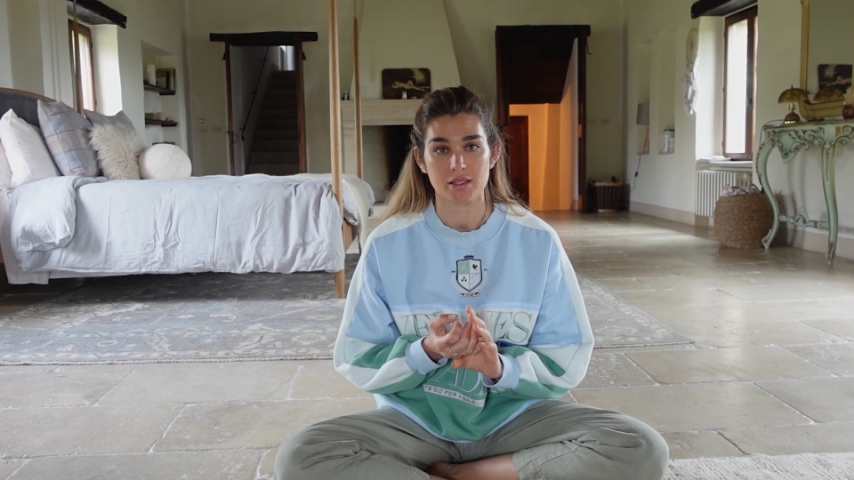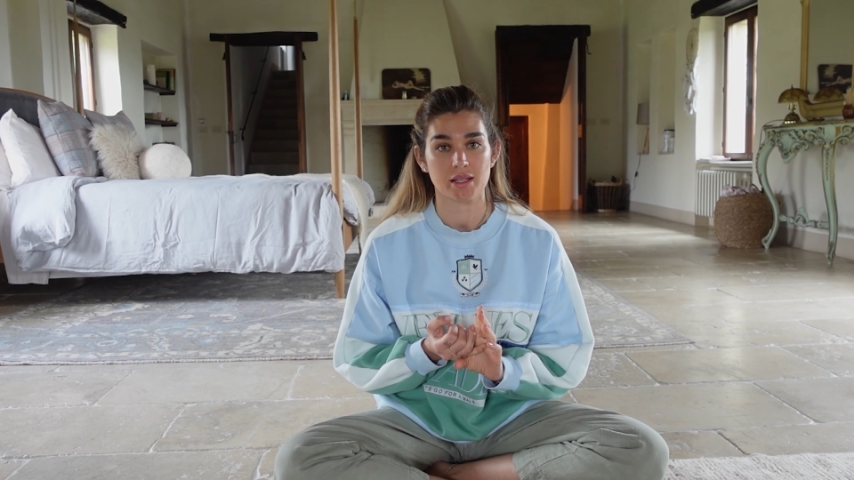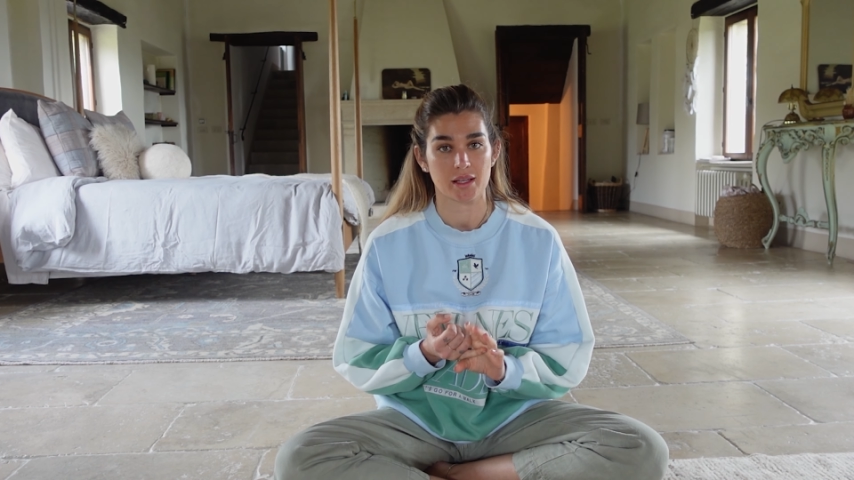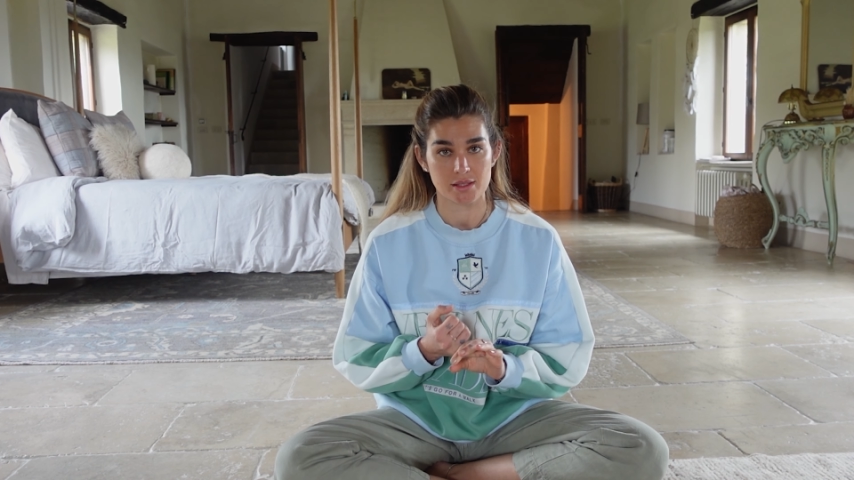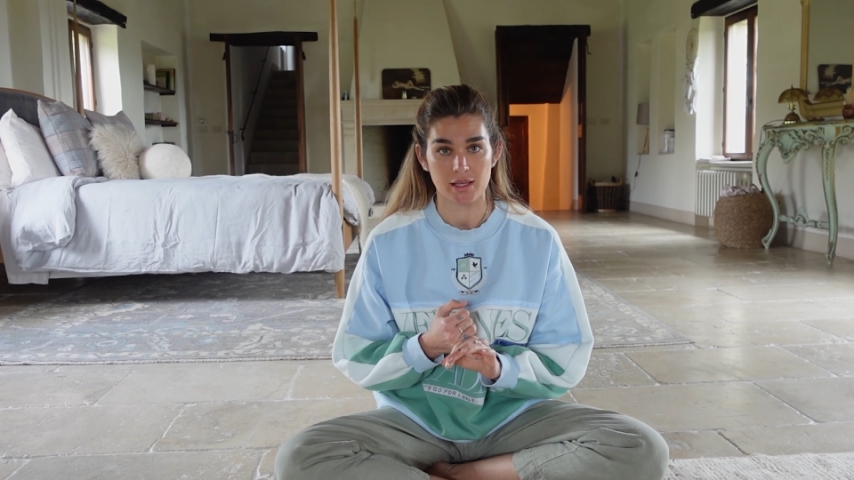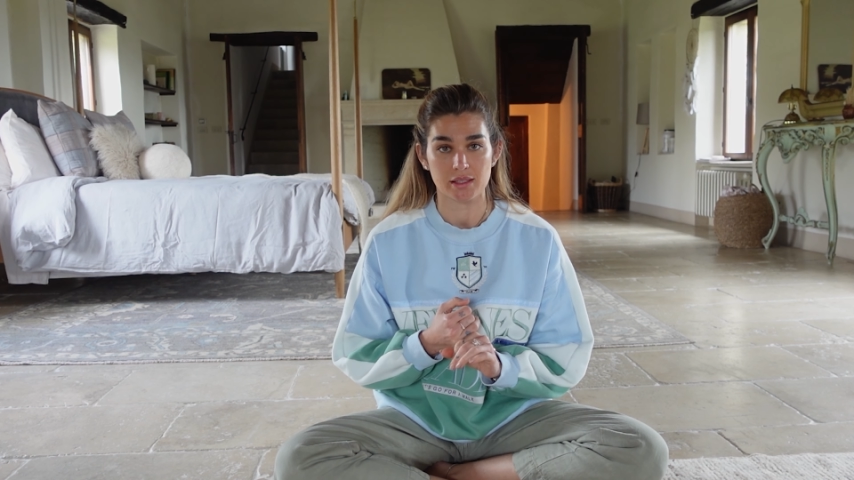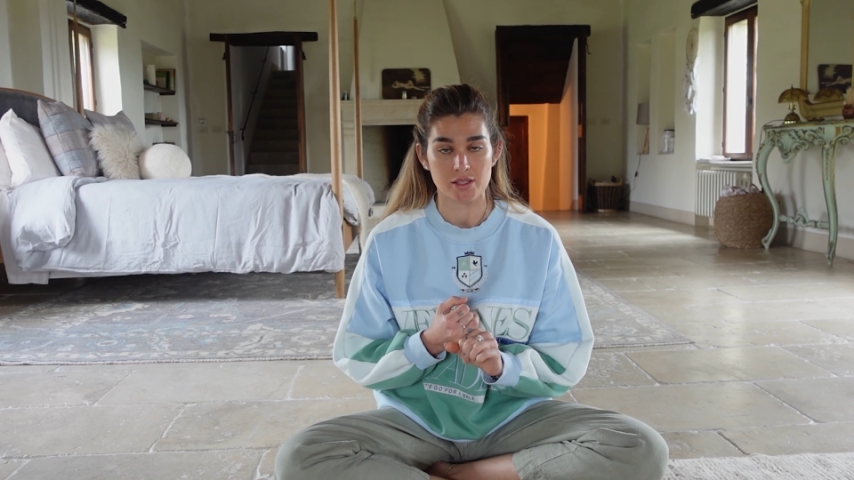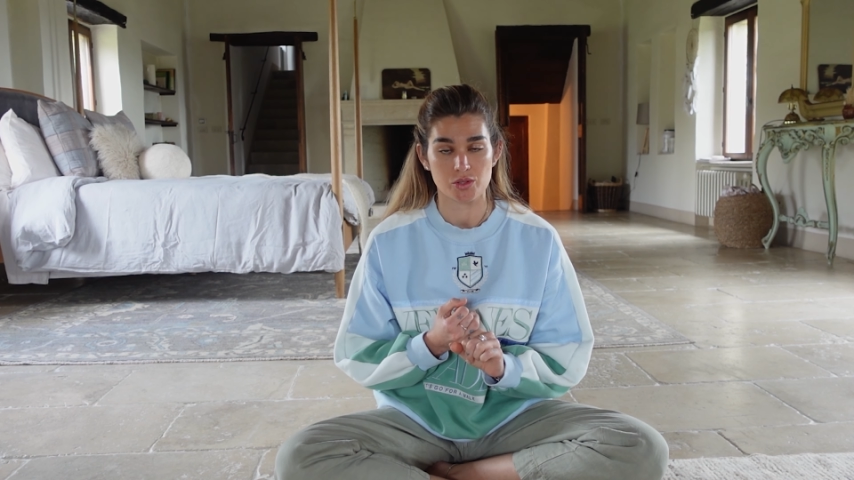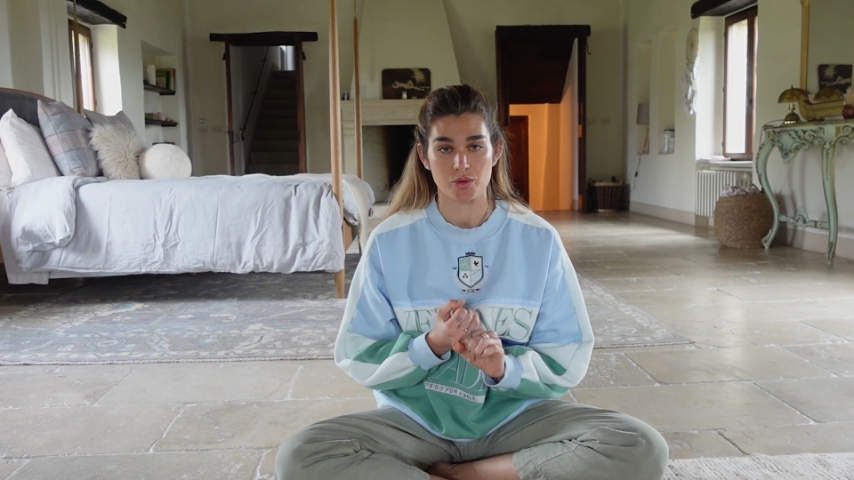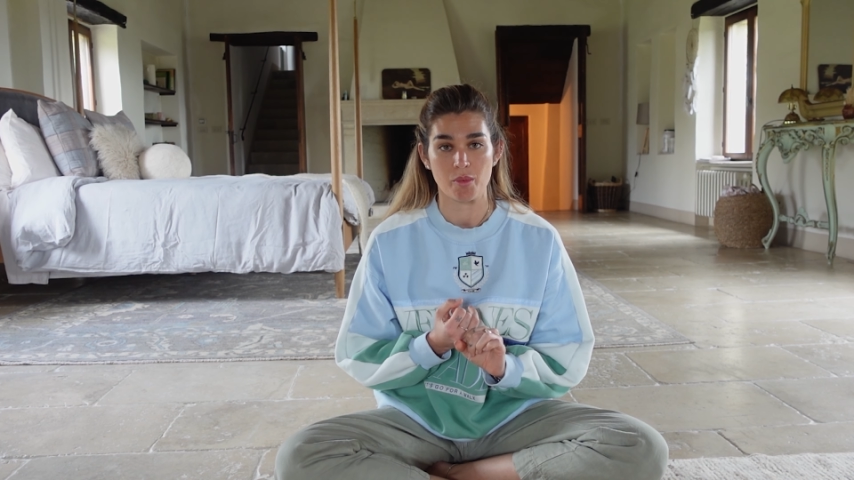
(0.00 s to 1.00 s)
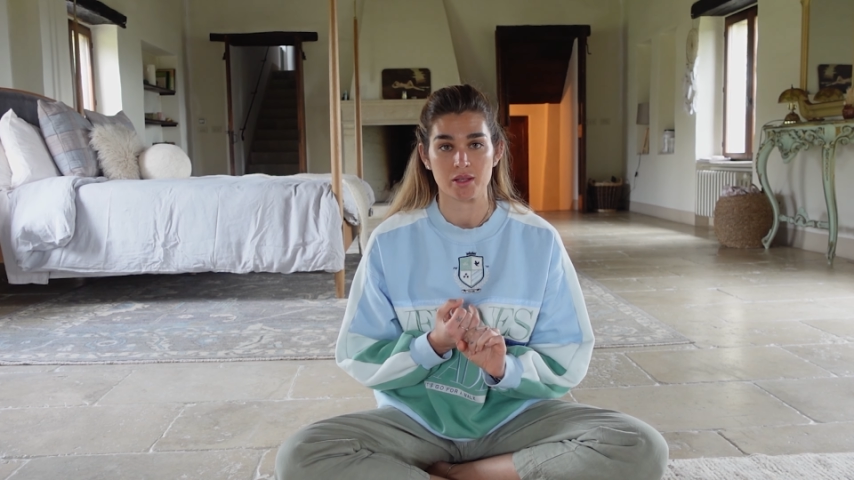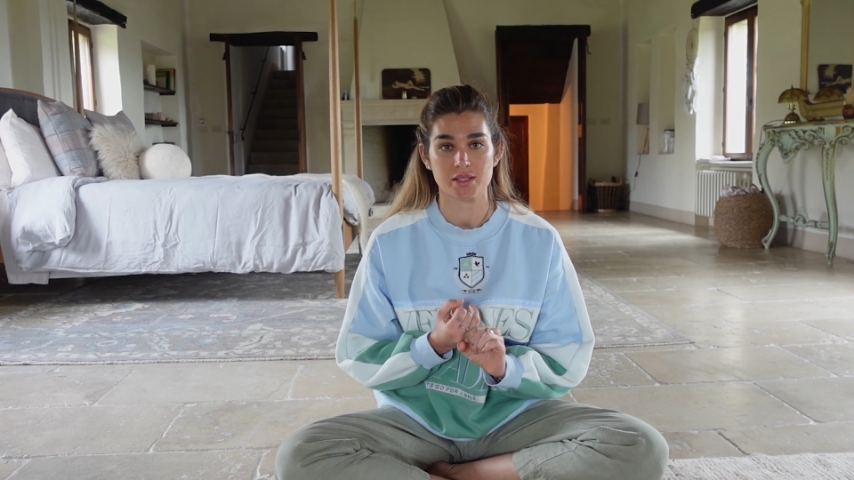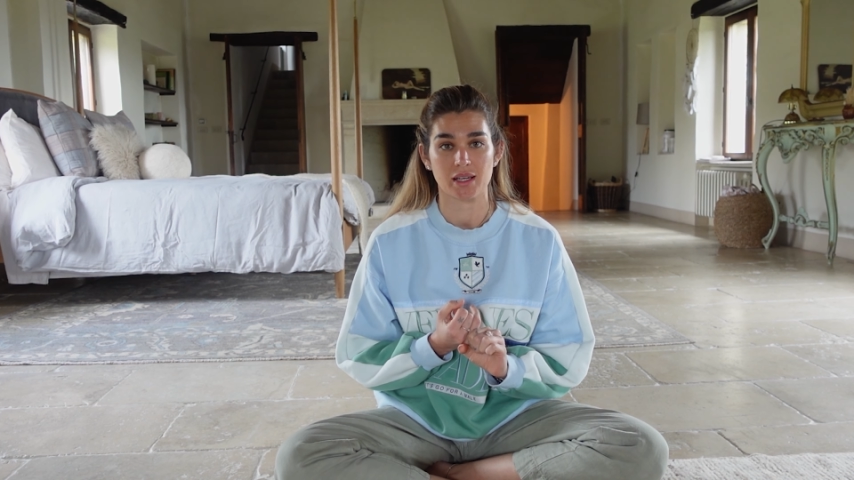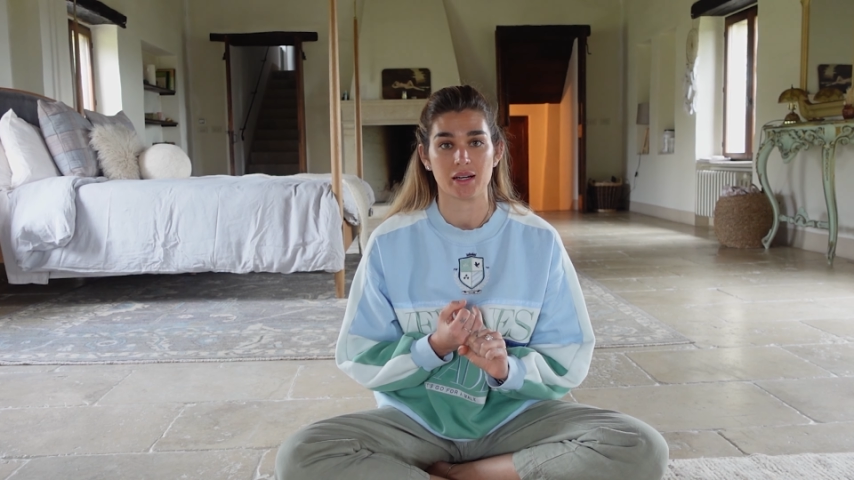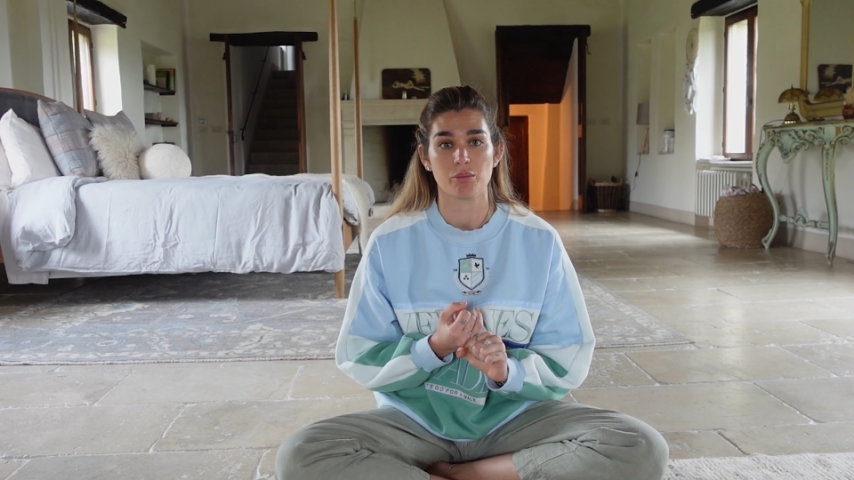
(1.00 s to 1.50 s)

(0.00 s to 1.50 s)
it takes at least three months to get